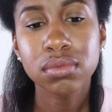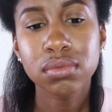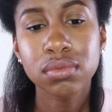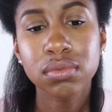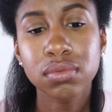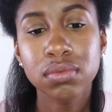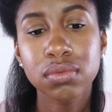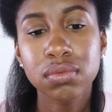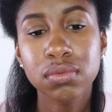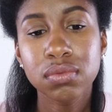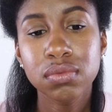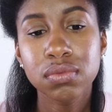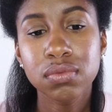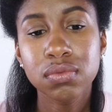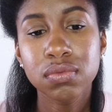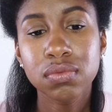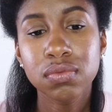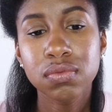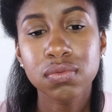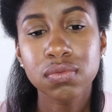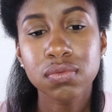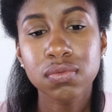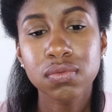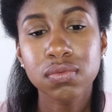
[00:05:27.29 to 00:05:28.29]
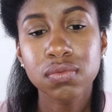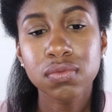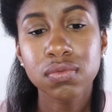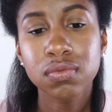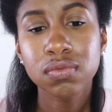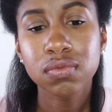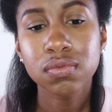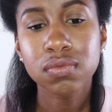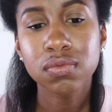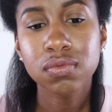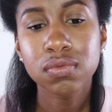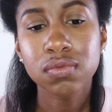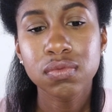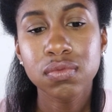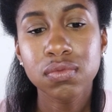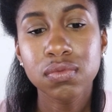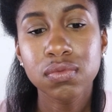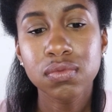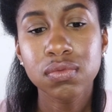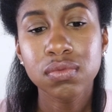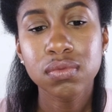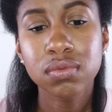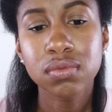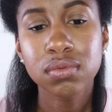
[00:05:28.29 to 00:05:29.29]

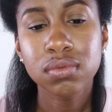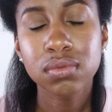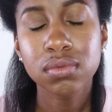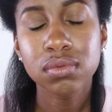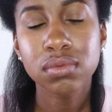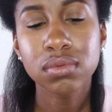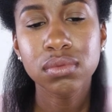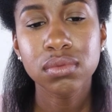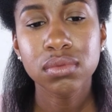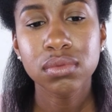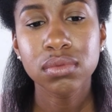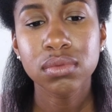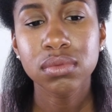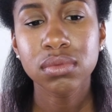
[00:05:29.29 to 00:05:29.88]
(no one is talking)